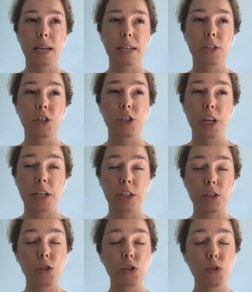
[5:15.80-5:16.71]

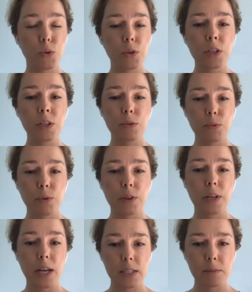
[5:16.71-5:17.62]
exchange student with
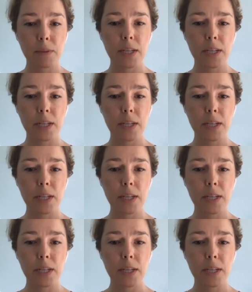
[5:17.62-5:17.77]
the Nelson